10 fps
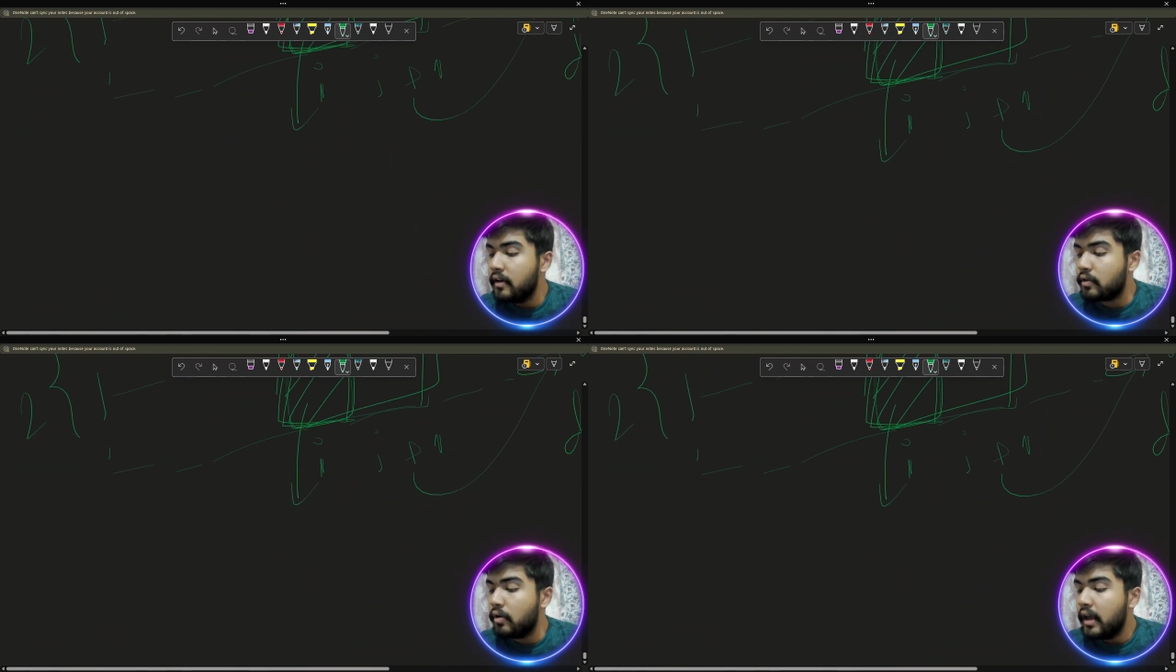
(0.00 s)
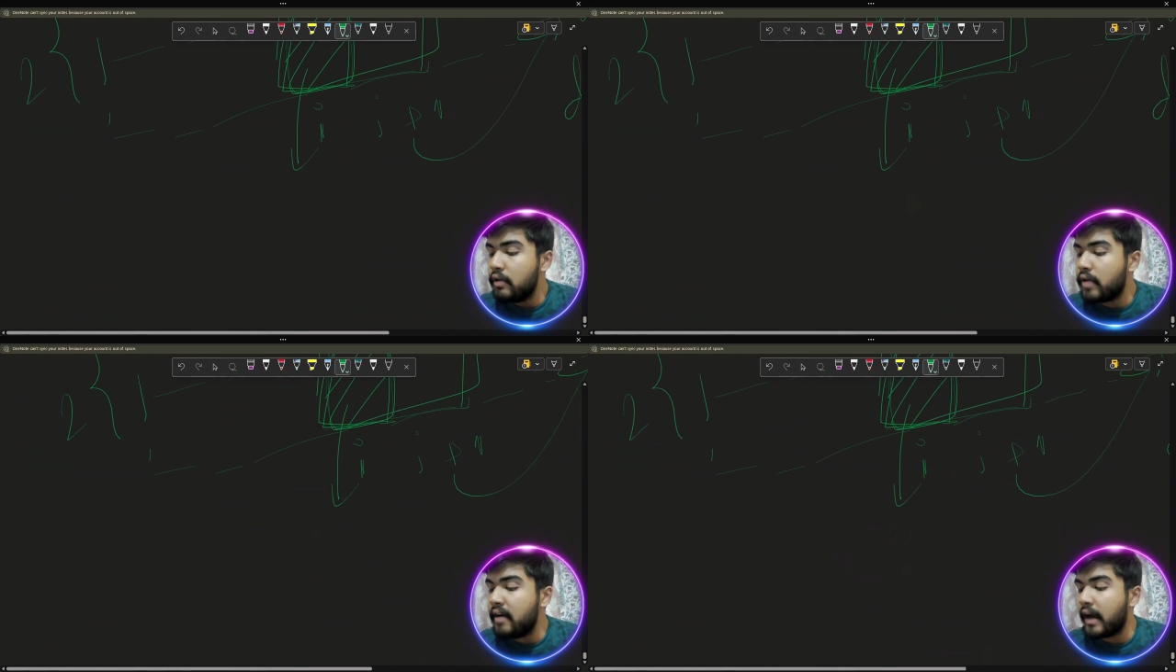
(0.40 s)
So
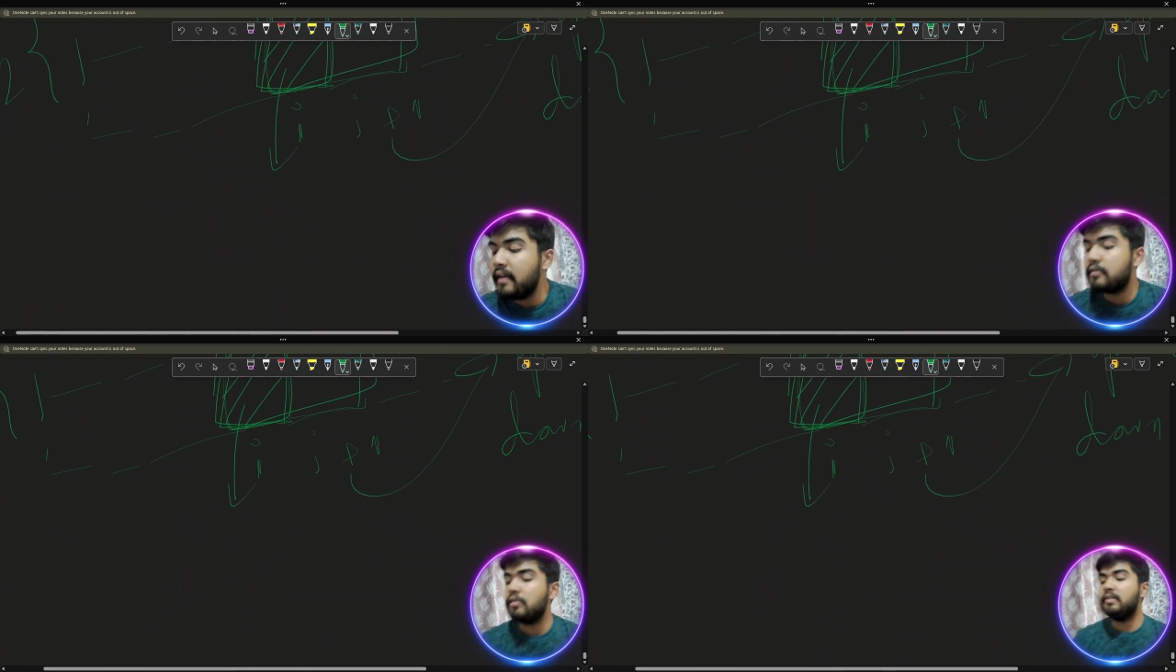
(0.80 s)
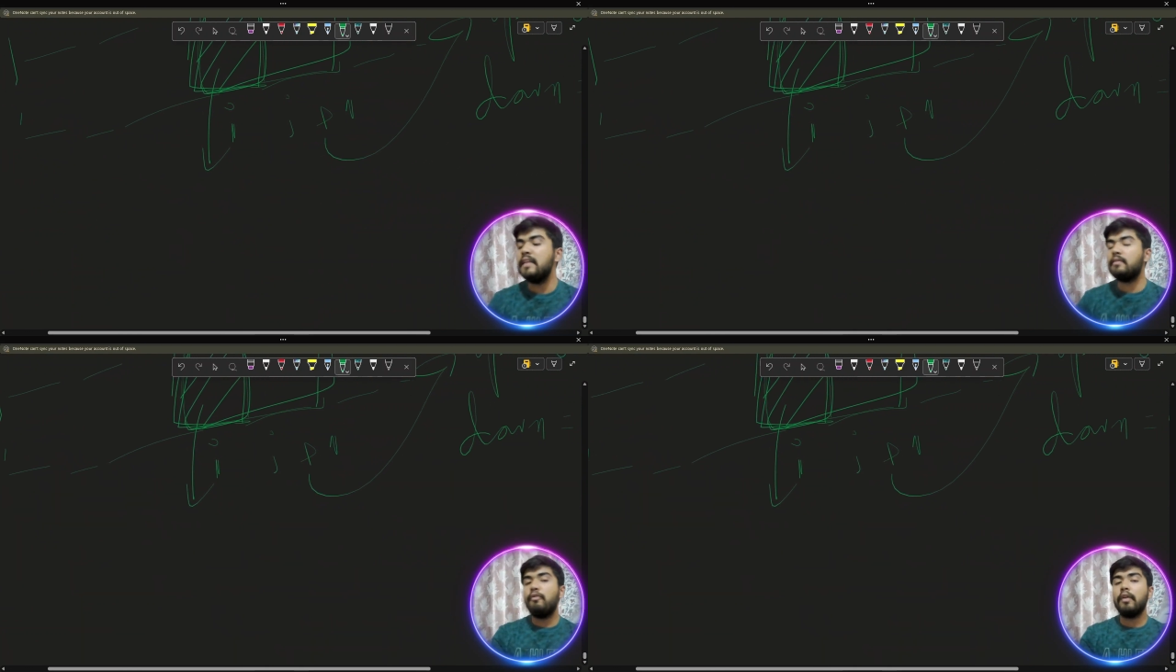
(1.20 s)
you can try. So
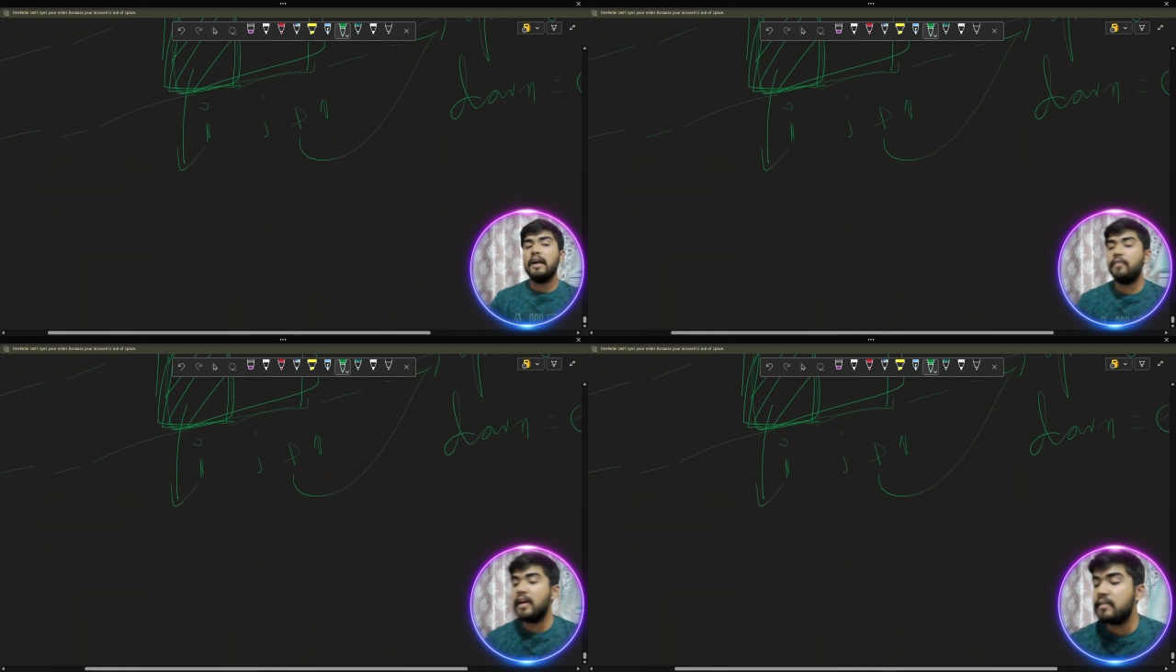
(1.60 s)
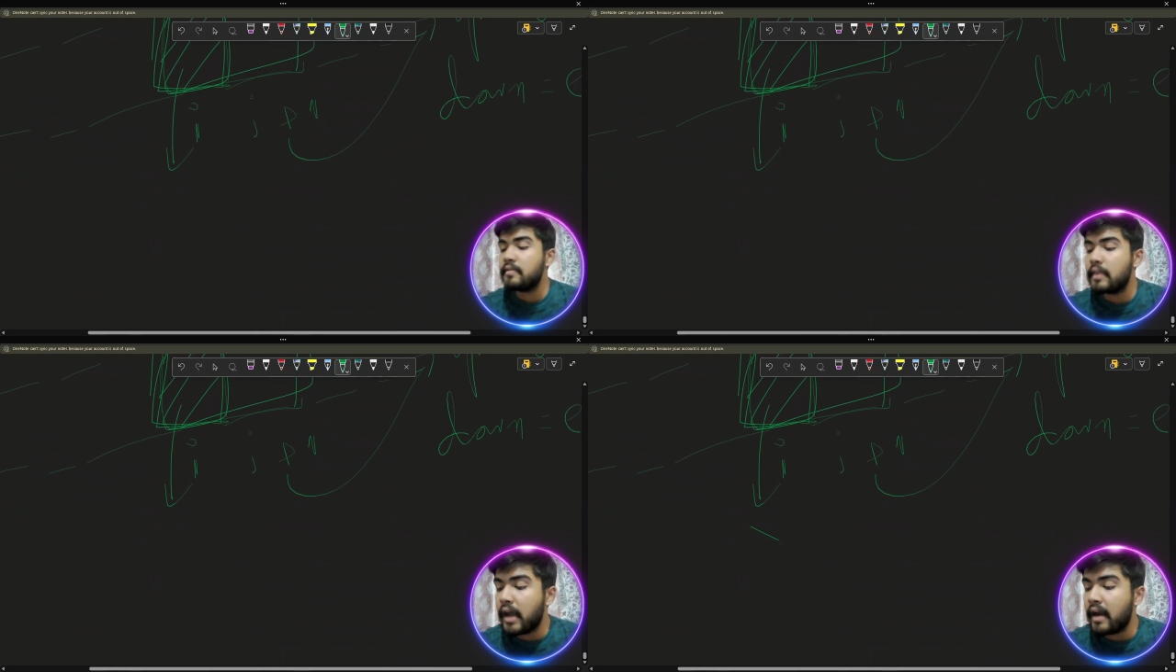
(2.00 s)
these 4
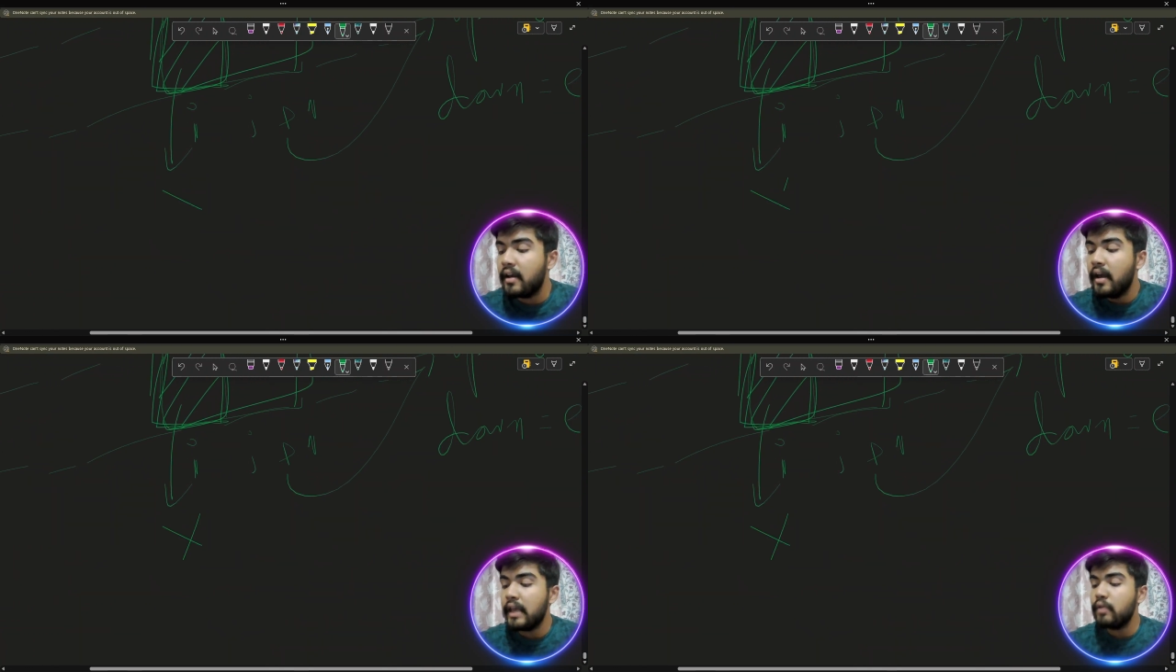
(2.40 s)
configurations you can